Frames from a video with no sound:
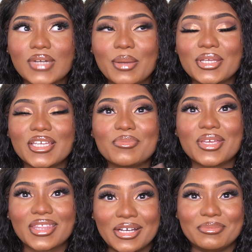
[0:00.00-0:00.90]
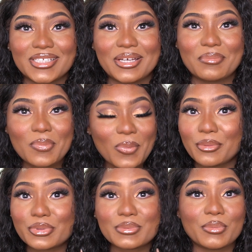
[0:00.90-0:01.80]
I mean, give me a thumbs up. It
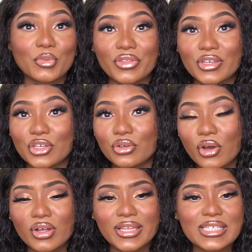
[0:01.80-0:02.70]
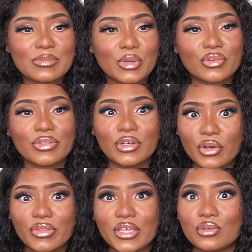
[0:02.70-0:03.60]
helps me more than you know. It lets me
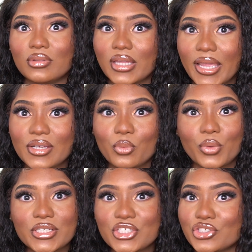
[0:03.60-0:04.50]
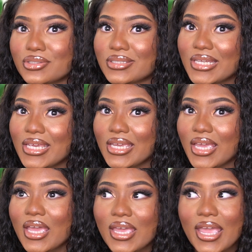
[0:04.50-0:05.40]
know that you like what you're
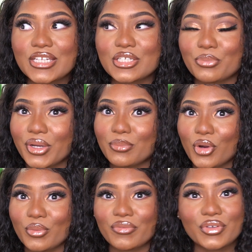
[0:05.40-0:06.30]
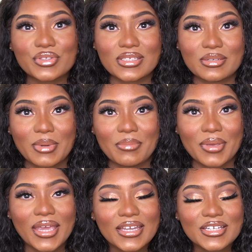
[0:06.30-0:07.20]
seeing and to bring more reviews onto my
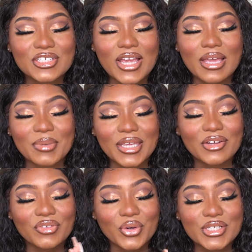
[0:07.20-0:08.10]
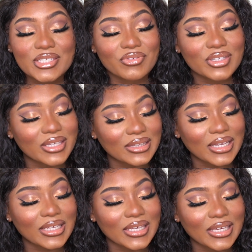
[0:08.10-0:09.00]
page. I mean, of course, if you didn't
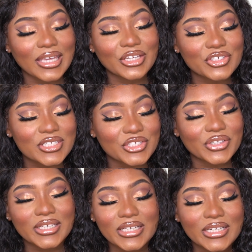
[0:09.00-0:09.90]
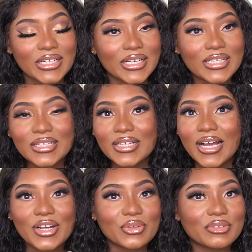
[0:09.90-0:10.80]
like it and you're still here,
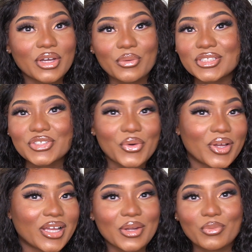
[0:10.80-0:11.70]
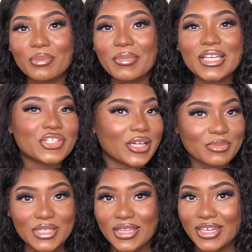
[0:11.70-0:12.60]
I don't know what's going on. What made you
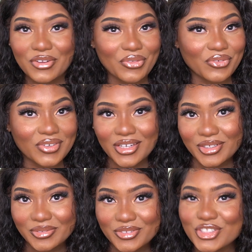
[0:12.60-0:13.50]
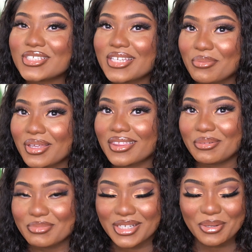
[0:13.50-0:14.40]
come to the end of the video? Just give me a thumbs